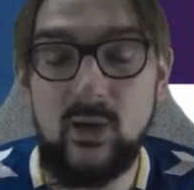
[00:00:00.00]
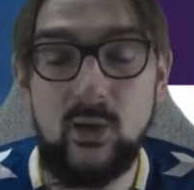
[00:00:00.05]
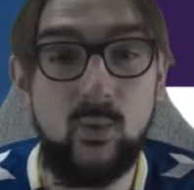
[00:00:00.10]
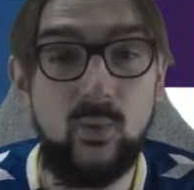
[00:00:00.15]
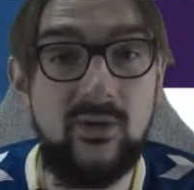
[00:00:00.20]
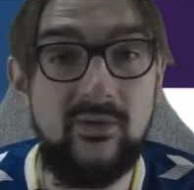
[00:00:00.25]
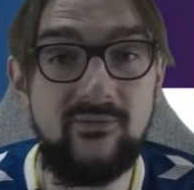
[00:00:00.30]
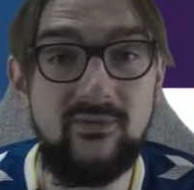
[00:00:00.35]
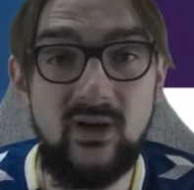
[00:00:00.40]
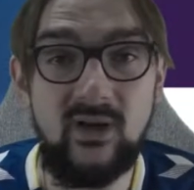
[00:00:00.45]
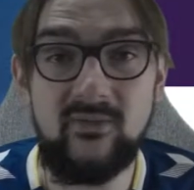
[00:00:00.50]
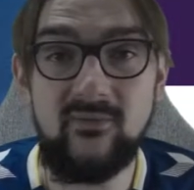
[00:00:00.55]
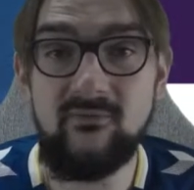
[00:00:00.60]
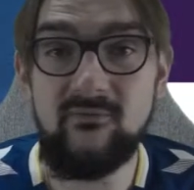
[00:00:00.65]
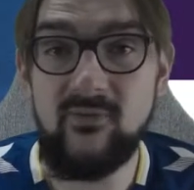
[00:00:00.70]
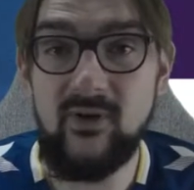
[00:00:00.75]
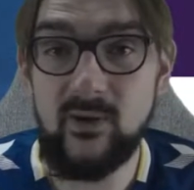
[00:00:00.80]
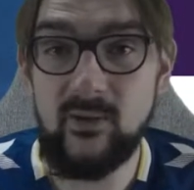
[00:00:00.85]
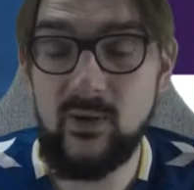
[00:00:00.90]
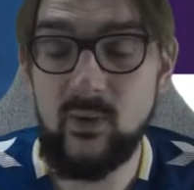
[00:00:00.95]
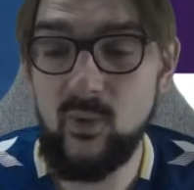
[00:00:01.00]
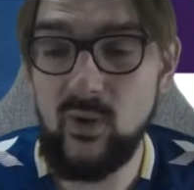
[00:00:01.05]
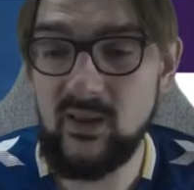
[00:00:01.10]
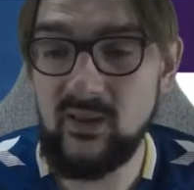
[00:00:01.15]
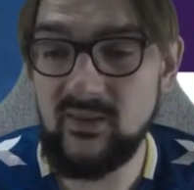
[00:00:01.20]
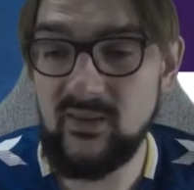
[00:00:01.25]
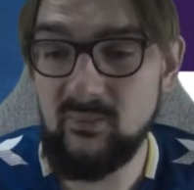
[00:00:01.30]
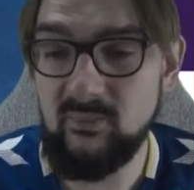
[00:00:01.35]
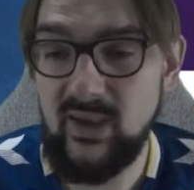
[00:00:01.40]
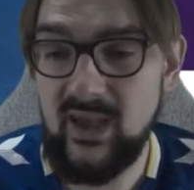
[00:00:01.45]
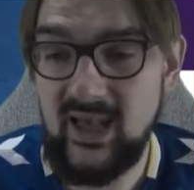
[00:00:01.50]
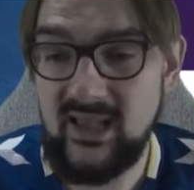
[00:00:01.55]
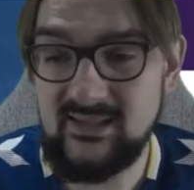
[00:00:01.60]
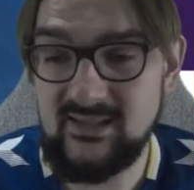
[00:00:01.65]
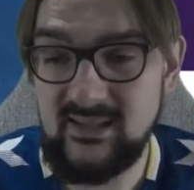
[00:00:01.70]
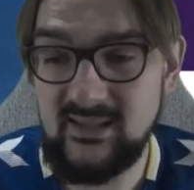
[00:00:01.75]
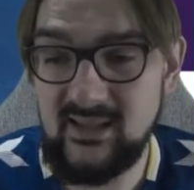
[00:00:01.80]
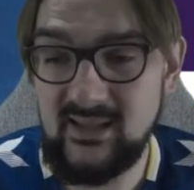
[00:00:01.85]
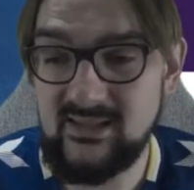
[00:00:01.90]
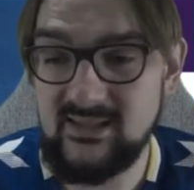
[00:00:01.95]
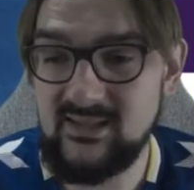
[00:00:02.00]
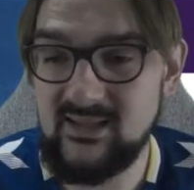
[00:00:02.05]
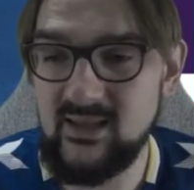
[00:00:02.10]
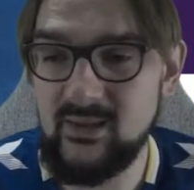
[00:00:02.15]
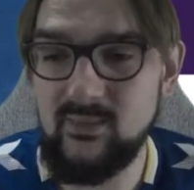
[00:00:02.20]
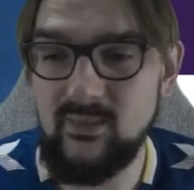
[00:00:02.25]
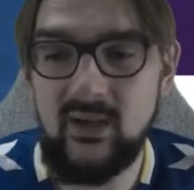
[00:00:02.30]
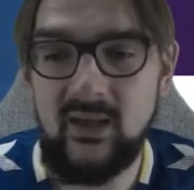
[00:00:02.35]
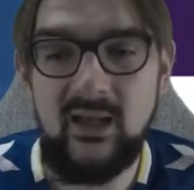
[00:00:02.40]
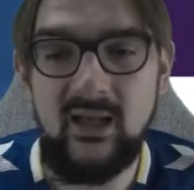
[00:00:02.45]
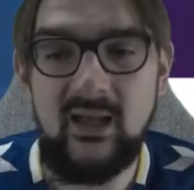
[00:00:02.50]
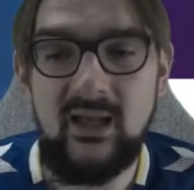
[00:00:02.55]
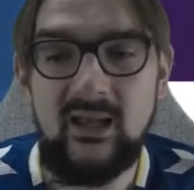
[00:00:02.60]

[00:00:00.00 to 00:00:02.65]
We've done very well in the past against them.